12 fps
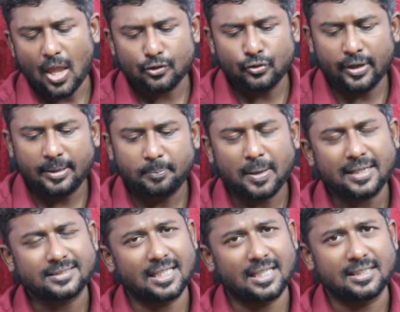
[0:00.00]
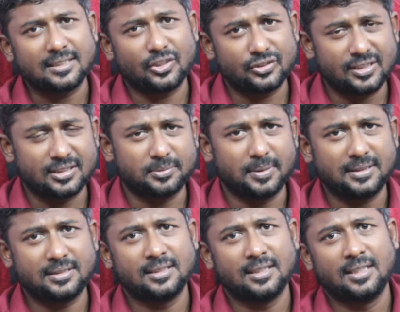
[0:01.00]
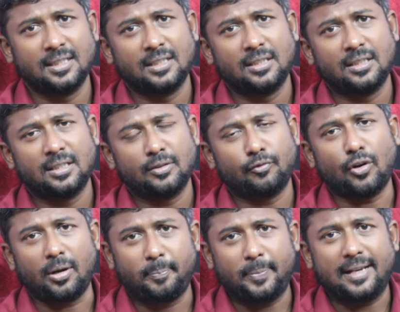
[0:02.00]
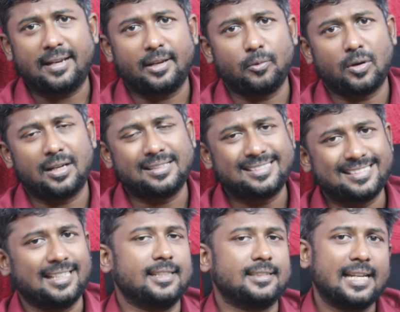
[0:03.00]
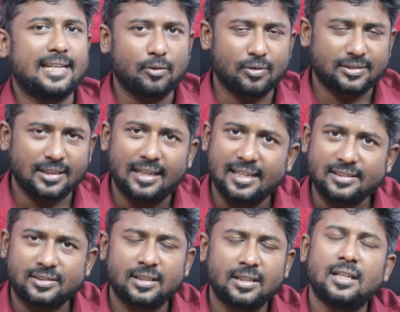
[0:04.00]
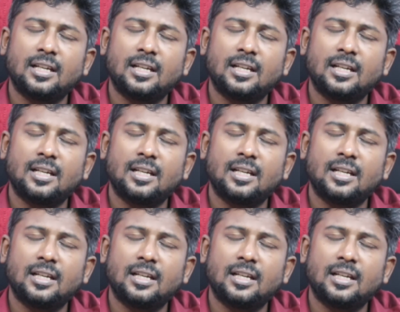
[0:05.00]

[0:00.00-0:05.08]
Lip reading: So it passed orders or judgments for Perialivalan's release, and he was released